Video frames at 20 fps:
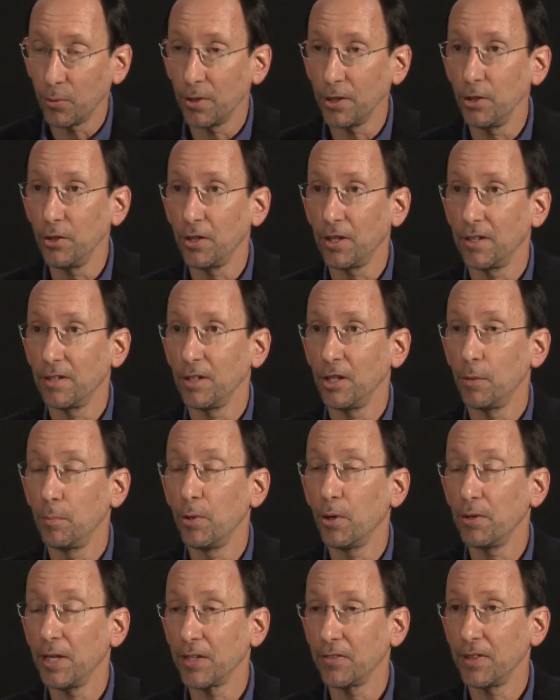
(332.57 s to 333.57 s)
where you can, you're
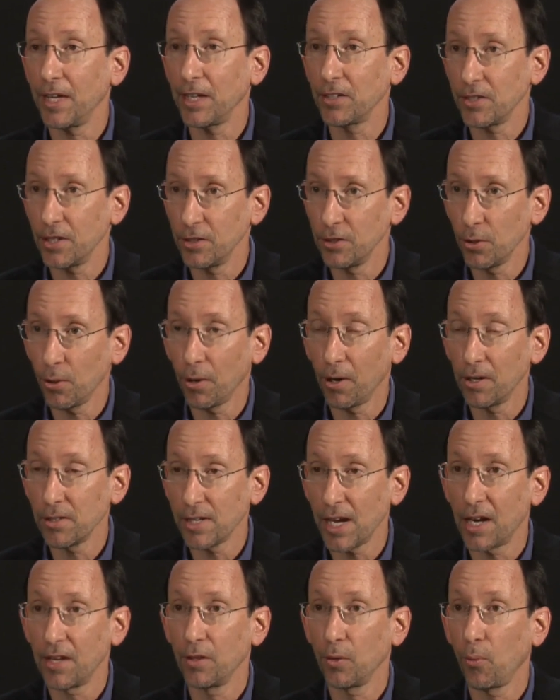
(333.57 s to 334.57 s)
building things
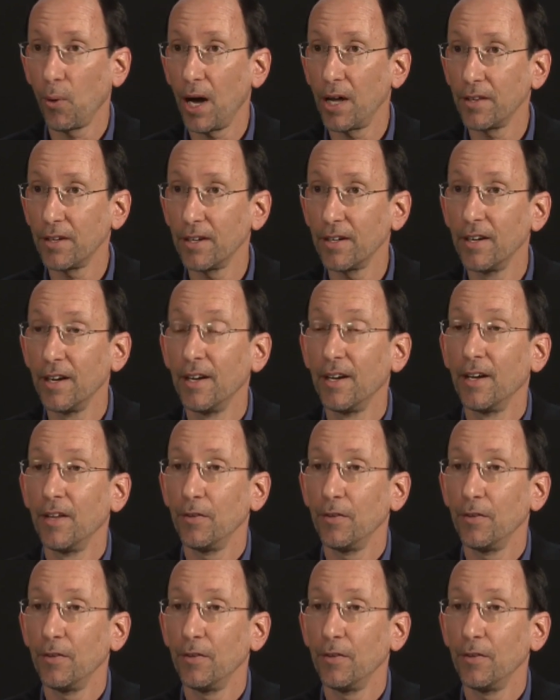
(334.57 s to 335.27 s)
indoors out of the weather.